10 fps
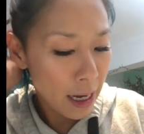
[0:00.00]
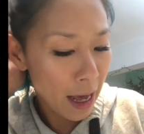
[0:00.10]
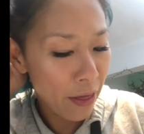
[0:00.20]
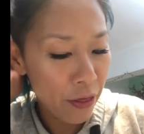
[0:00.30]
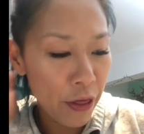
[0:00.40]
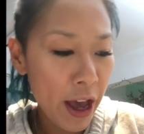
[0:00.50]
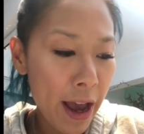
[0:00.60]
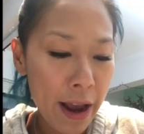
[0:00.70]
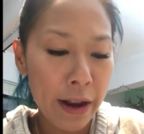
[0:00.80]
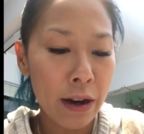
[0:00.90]
And
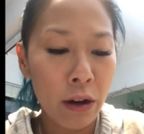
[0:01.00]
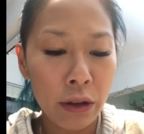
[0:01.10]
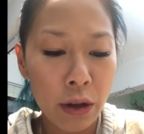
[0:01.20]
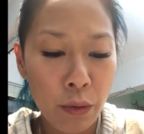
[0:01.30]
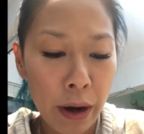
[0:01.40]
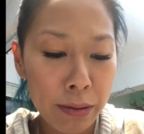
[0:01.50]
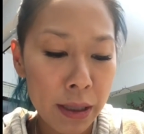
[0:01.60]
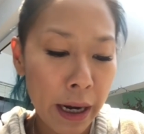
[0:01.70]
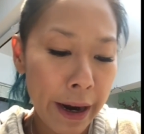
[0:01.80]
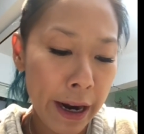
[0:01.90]
then on the
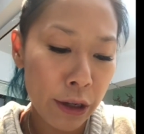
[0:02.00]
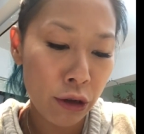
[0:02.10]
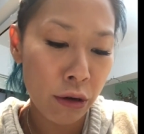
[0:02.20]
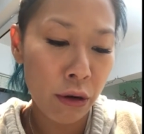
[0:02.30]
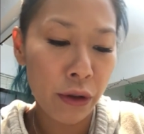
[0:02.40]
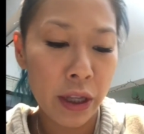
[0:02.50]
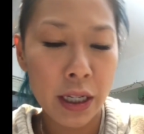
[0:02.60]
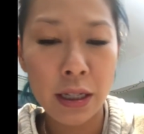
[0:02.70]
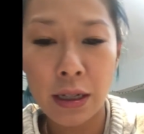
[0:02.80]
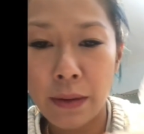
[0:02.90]
website, I saw
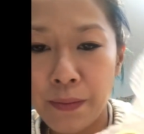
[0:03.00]
this